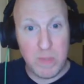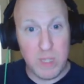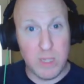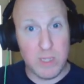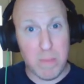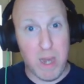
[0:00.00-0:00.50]

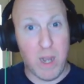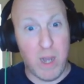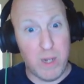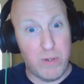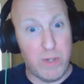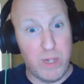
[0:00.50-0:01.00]
is about
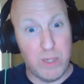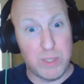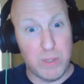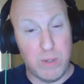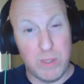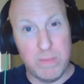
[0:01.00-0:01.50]
100
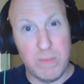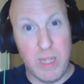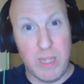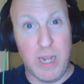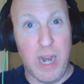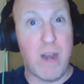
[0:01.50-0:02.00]
years old
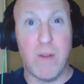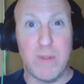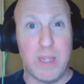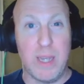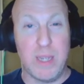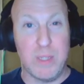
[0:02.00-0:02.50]
that I
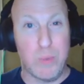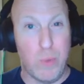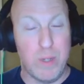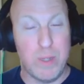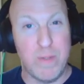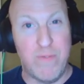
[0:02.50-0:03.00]
don't think is
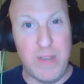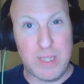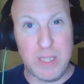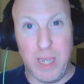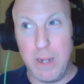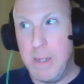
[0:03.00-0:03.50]
worth
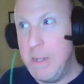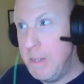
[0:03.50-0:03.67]
fixing.